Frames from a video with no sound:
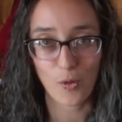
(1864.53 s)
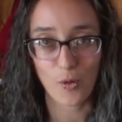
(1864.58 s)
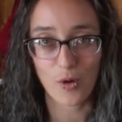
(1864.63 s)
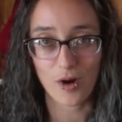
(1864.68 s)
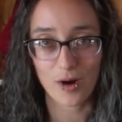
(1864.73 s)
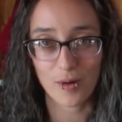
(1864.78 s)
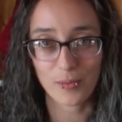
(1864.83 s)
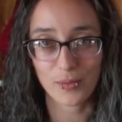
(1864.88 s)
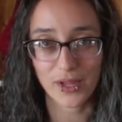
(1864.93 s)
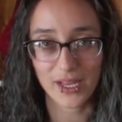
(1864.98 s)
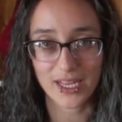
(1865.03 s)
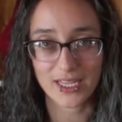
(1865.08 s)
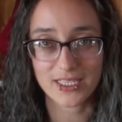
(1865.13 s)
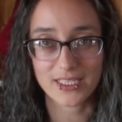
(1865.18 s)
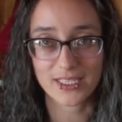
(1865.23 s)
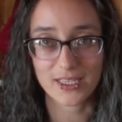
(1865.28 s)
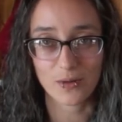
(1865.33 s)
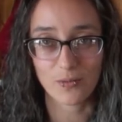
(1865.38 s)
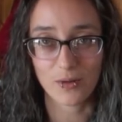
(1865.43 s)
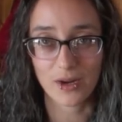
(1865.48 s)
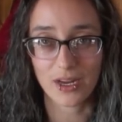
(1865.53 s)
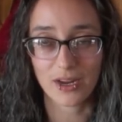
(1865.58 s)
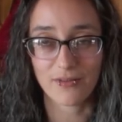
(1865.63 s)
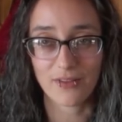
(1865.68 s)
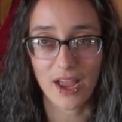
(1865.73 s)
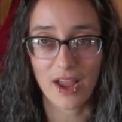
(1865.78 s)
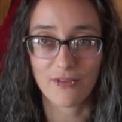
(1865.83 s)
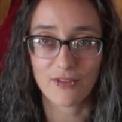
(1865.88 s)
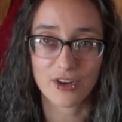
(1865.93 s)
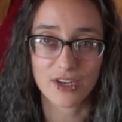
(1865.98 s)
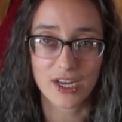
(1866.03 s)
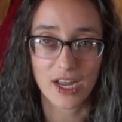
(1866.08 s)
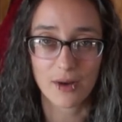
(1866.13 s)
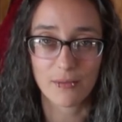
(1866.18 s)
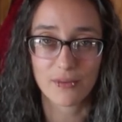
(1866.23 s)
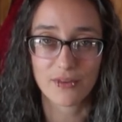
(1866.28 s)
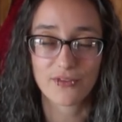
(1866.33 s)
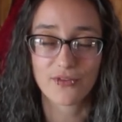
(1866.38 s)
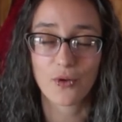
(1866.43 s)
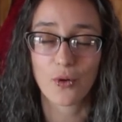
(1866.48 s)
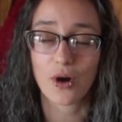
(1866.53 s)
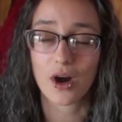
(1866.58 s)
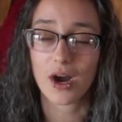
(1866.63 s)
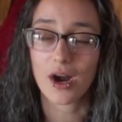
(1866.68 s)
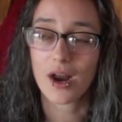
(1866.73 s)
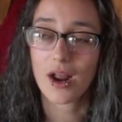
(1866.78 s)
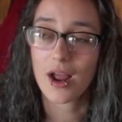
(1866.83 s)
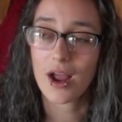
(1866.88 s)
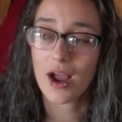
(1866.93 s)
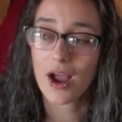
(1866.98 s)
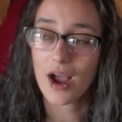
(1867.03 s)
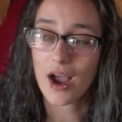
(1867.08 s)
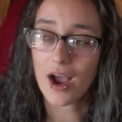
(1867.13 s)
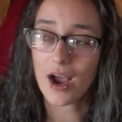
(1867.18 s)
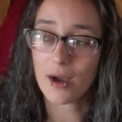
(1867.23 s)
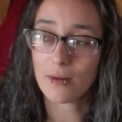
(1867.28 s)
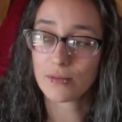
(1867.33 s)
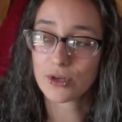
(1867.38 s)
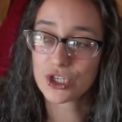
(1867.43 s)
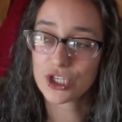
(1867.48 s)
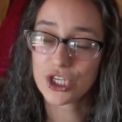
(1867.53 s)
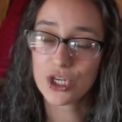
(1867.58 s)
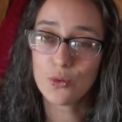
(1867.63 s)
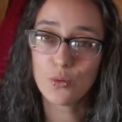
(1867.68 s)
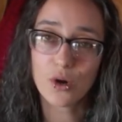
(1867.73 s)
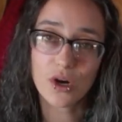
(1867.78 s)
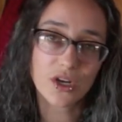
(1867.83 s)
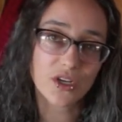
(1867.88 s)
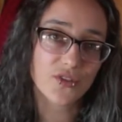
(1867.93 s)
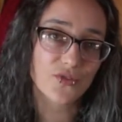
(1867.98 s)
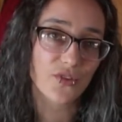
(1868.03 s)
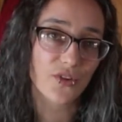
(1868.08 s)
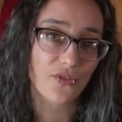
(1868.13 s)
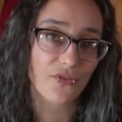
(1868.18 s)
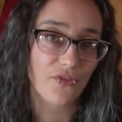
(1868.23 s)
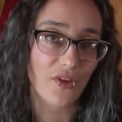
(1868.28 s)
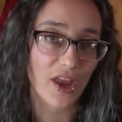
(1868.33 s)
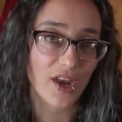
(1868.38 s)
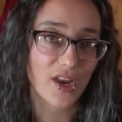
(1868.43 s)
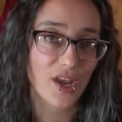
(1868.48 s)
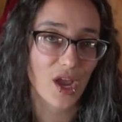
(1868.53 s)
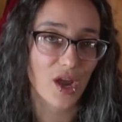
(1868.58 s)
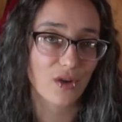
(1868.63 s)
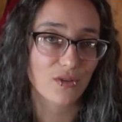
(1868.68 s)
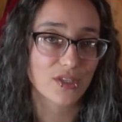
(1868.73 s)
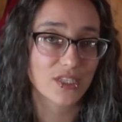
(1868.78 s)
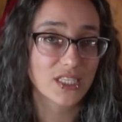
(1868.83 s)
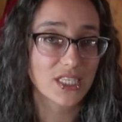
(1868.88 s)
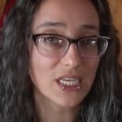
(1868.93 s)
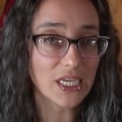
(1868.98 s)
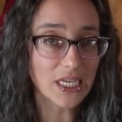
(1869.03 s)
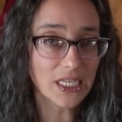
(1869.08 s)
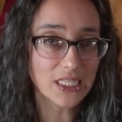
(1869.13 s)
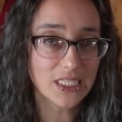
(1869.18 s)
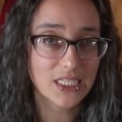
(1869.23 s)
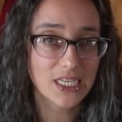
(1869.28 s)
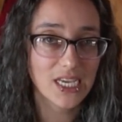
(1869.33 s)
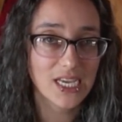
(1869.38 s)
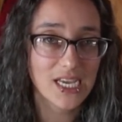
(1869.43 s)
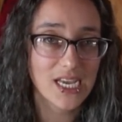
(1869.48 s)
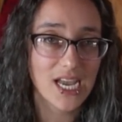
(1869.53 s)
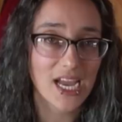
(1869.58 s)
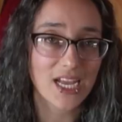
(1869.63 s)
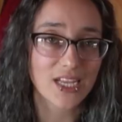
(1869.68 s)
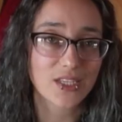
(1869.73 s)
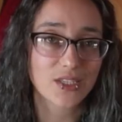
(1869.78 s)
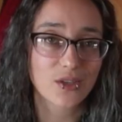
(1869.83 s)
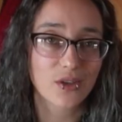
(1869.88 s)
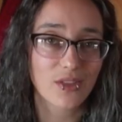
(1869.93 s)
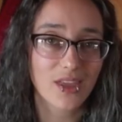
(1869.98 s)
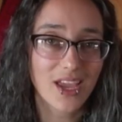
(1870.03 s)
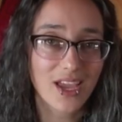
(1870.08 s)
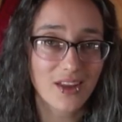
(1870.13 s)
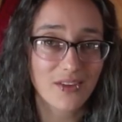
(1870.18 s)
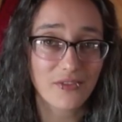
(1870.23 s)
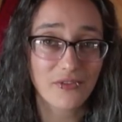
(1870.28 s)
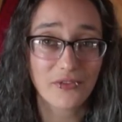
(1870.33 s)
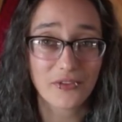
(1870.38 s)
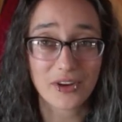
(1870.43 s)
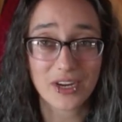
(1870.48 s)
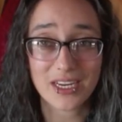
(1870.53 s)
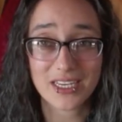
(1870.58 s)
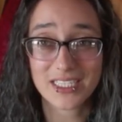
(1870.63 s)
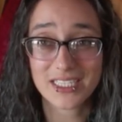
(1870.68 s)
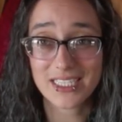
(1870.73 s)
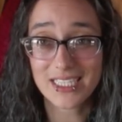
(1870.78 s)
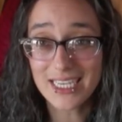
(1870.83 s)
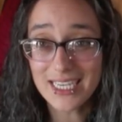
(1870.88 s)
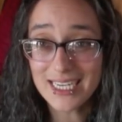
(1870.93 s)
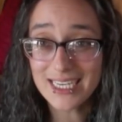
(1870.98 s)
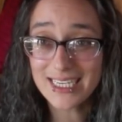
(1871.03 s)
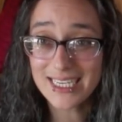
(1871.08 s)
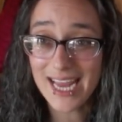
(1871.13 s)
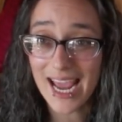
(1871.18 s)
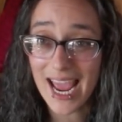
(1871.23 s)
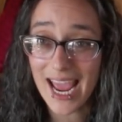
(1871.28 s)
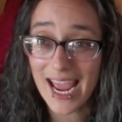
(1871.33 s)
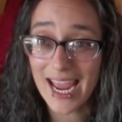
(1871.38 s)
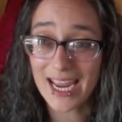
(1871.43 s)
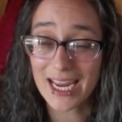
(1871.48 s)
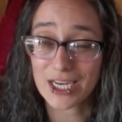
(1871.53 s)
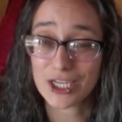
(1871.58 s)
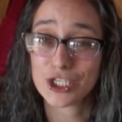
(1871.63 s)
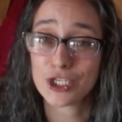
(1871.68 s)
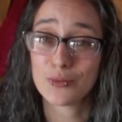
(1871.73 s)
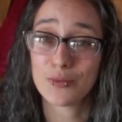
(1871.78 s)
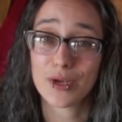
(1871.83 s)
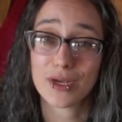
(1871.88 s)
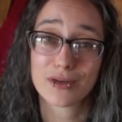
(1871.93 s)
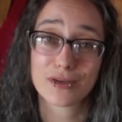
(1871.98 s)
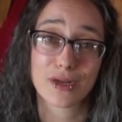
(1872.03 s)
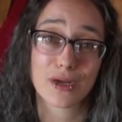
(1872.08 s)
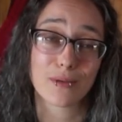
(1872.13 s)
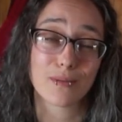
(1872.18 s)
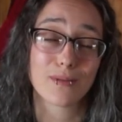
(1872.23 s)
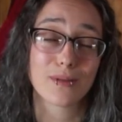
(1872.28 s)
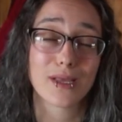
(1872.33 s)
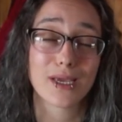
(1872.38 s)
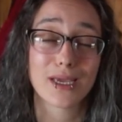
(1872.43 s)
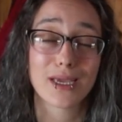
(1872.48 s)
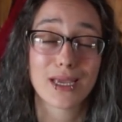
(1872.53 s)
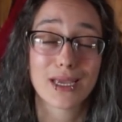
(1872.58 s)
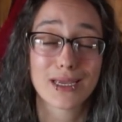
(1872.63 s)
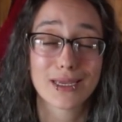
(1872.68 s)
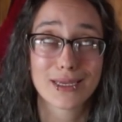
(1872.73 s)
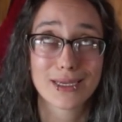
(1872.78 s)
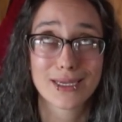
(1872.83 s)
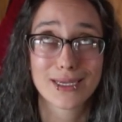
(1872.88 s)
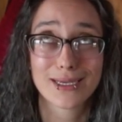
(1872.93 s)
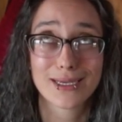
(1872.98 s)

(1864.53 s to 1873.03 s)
more plants than we have ever done before. She works for Fedco Seeds, and so they had free seed day, and she picked up like